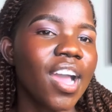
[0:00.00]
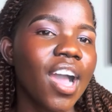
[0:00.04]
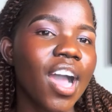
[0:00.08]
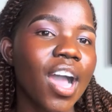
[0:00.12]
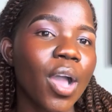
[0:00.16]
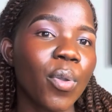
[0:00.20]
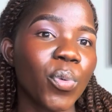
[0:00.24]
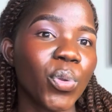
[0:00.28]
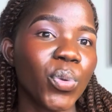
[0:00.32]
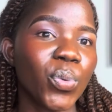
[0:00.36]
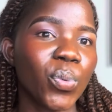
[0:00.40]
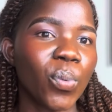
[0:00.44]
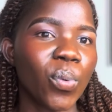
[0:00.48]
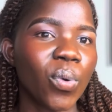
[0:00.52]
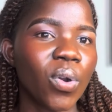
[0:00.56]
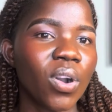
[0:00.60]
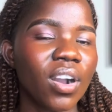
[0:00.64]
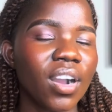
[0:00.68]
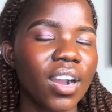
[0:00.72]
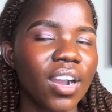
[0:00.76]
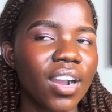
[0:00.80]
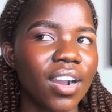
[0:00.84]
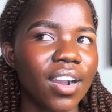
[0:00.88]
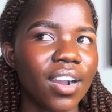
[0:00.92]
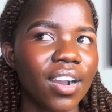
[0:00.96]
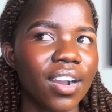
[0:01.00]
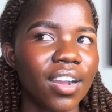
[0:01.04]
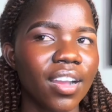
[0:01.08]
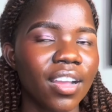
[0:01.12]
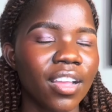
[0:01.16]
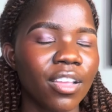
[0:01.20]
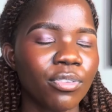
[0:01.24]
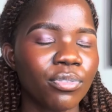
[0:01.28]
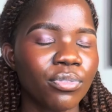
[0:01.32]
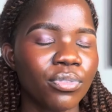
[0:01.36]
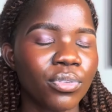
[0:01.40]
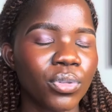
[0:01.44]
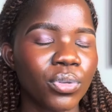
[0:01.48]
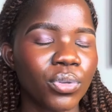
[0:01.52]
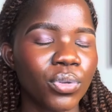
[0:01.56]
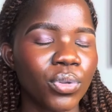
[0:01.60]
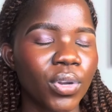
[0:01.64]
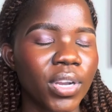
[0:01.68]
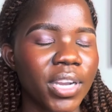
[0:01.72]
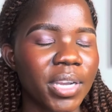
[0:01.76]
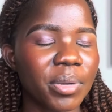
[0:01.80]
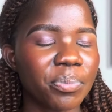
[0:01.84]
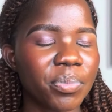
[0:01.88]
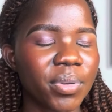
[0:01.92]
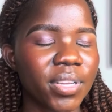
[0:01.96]
I would walk, if you know
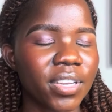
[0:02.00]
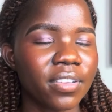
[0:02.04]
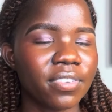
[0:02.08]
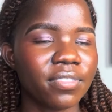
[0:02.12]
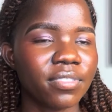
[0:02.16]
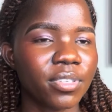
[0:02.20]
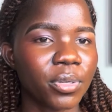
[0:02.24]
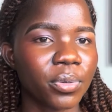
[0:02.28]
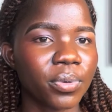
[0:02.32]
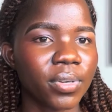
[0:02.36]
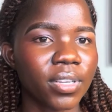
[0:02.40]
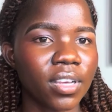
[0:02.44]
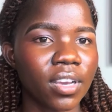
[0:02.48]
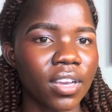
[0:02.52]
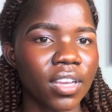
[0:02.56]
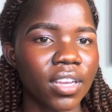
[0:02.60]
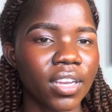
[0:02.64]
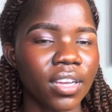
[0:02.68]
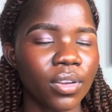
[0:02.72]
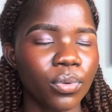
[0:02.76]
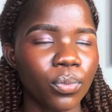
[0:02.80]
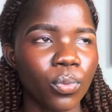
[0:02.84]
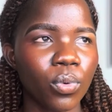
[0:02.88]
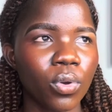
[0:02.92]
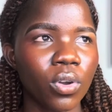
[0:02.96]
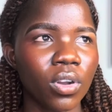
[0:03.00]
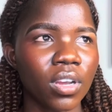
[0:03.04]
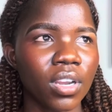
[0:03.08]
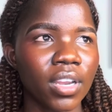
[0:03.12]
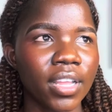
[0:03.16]
Kampala very well, I can walk,